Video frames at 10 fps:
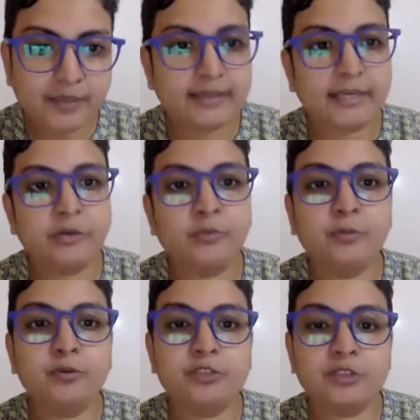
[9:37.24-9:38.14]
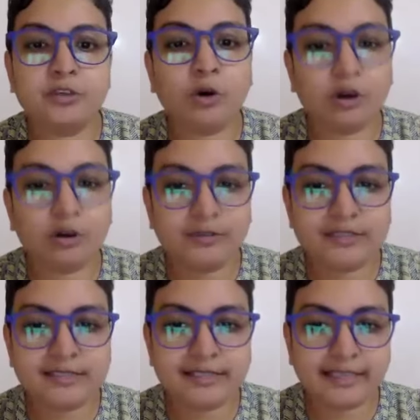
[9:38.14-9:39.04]
Then you'll booster all of
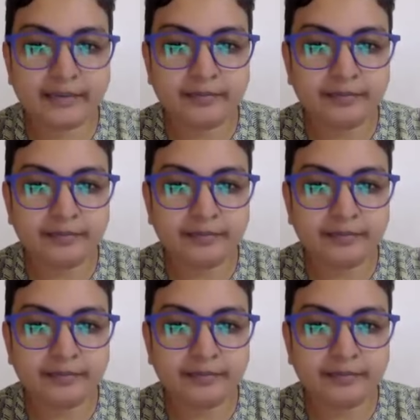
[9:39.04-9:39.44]
this again